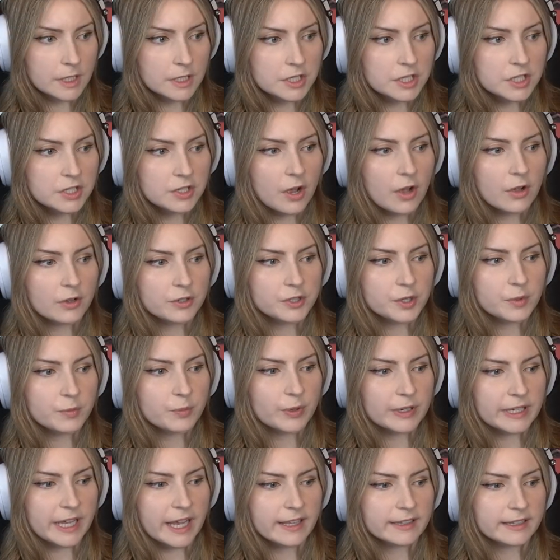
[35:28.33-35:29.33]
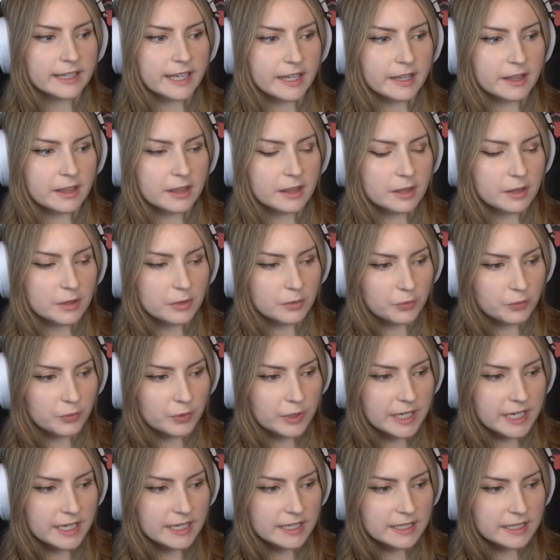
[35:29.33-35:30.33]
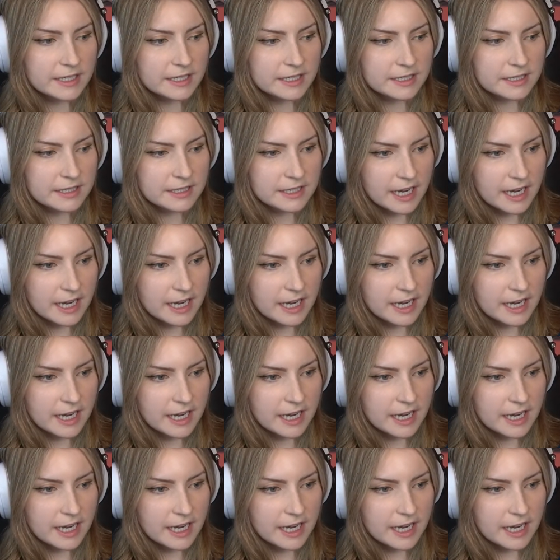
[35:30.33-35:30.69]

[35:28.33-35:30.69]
She's also bringing like three